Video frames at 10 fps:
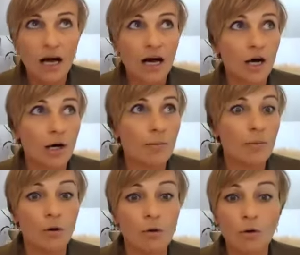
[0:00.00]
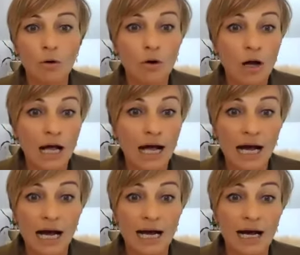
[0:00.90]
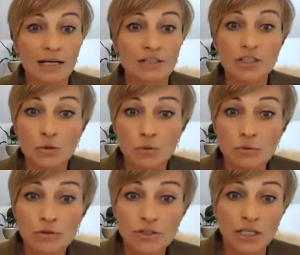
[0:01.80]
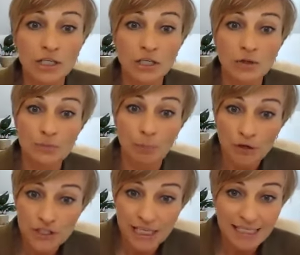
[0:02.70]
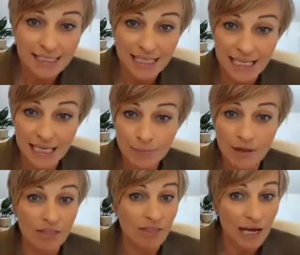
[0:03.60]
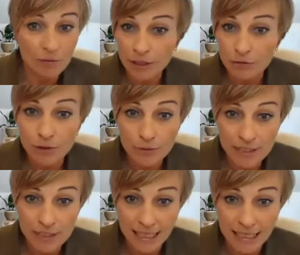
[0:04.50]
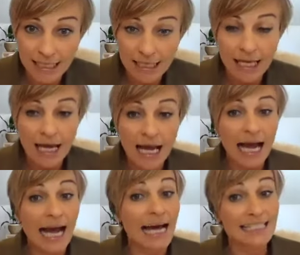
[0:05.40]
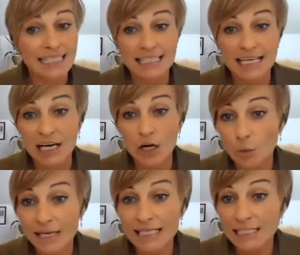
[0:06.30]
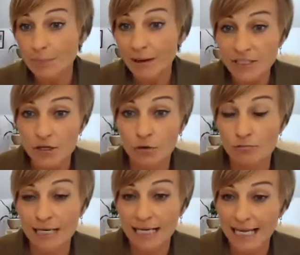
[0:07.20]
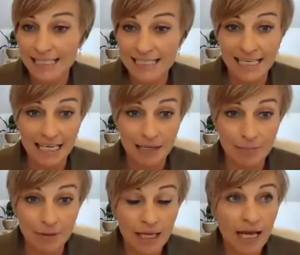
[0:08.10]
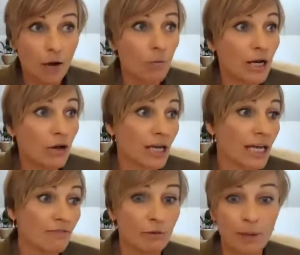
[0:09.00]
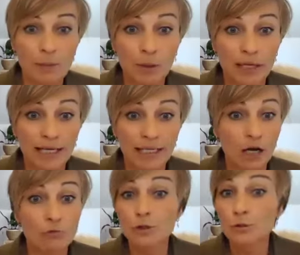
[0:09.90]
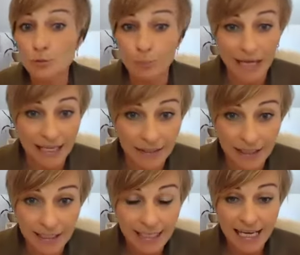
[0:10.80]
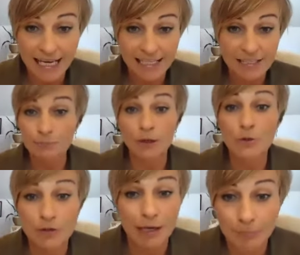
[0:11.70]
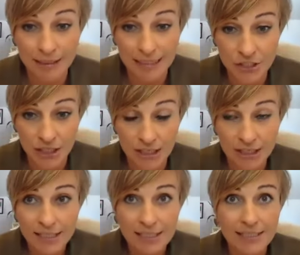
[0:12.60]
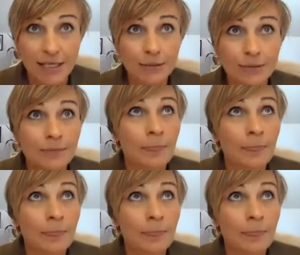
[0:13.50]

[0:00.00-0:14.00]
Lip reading: or our schools and youth projects team, they're recruiting, as is our Queen's Baton Relay team. We're looking for people like a route planner and a programme manager. So, you